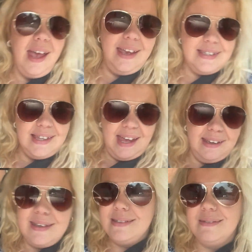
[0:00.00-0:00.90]
It's
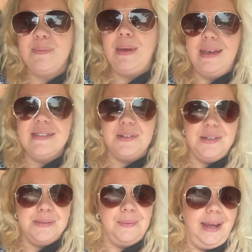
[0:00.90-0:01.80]
like it, it is on
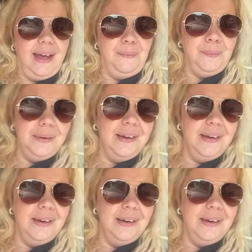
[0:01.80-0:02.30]
its way out.